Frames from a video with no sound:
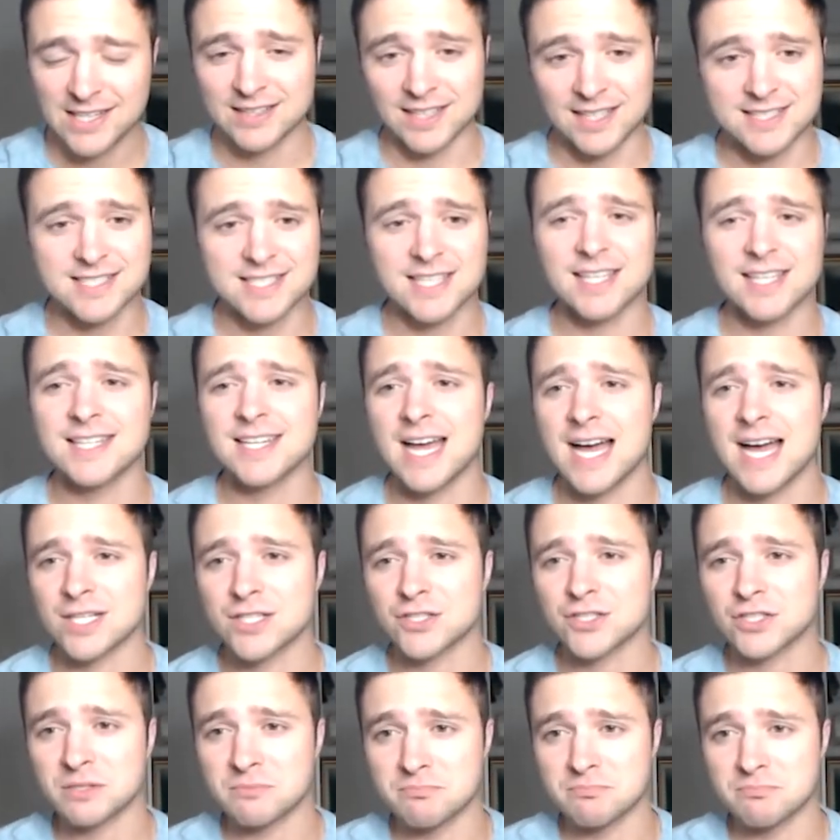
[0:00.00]
Let's get into
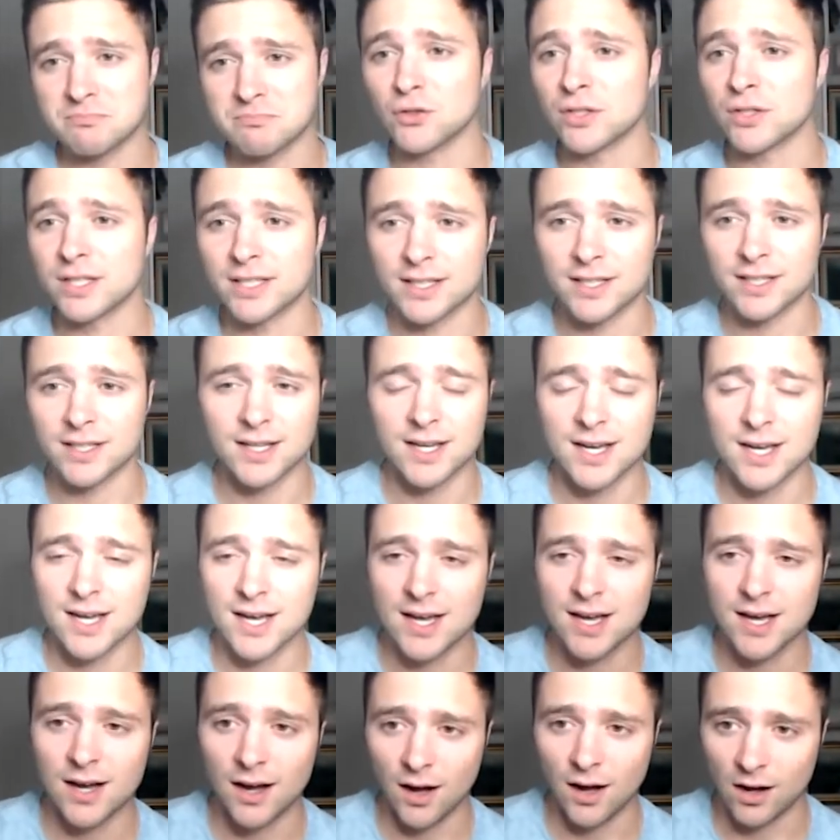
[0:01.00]
actually building
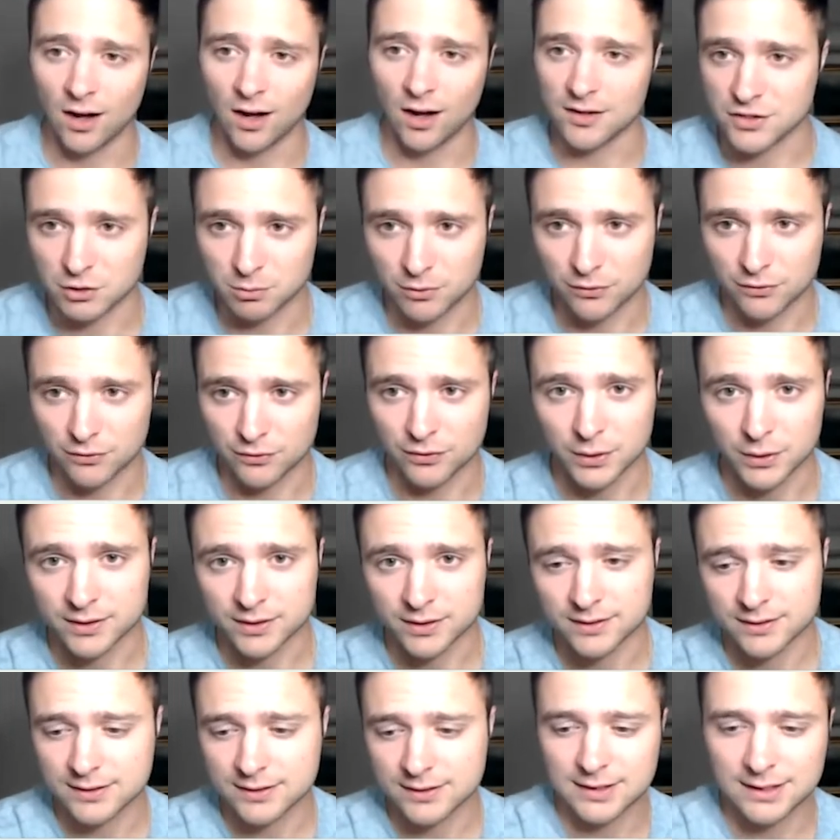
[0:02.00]
on
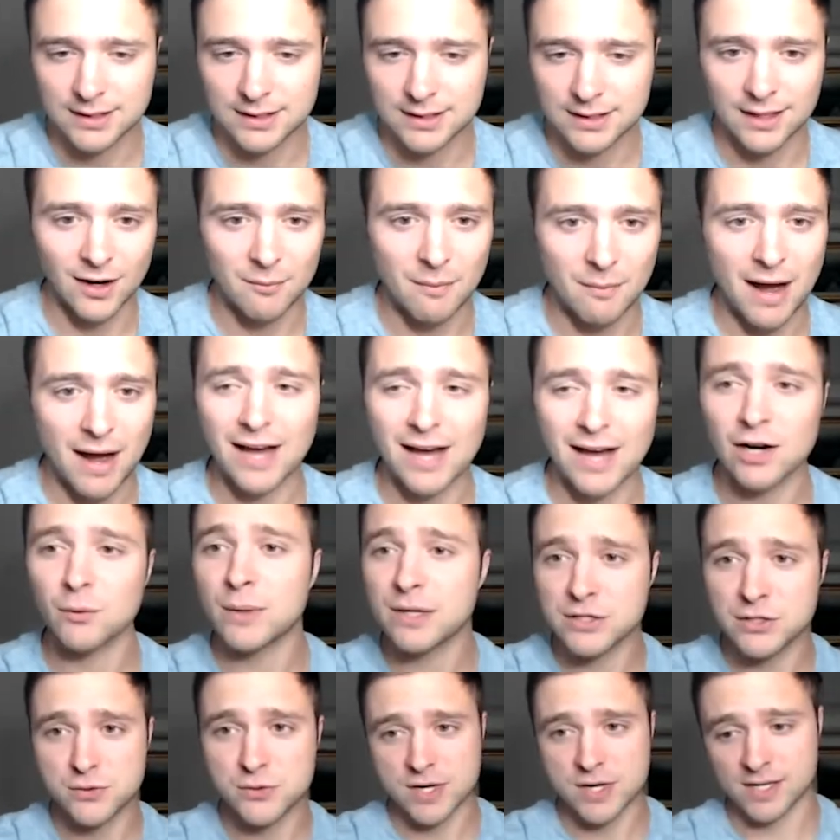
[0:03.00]
Superfluid. How do
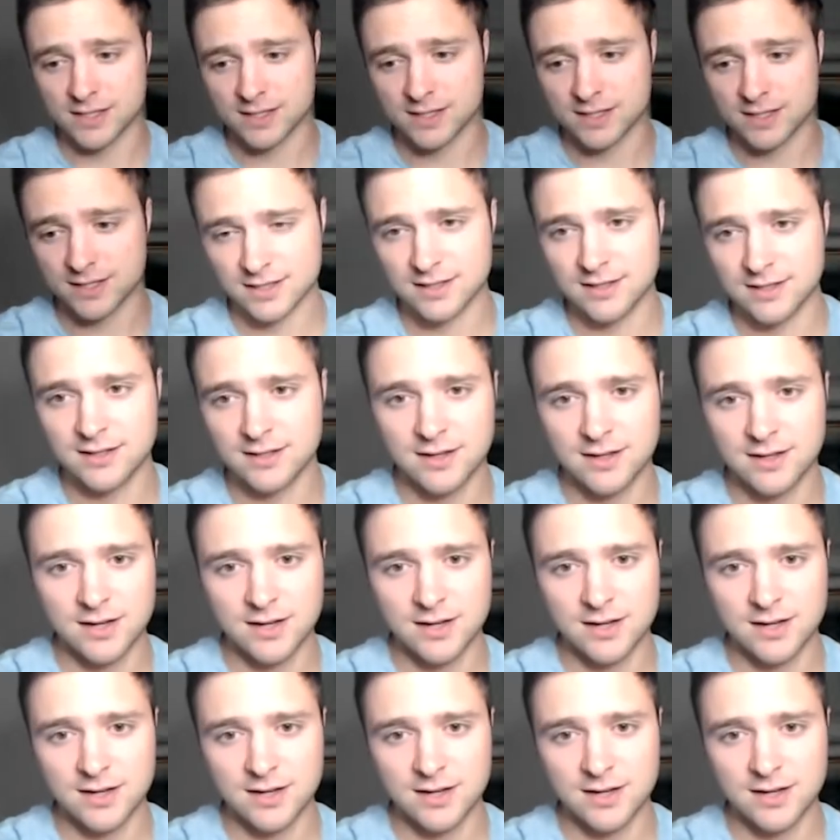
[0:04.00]
we do this?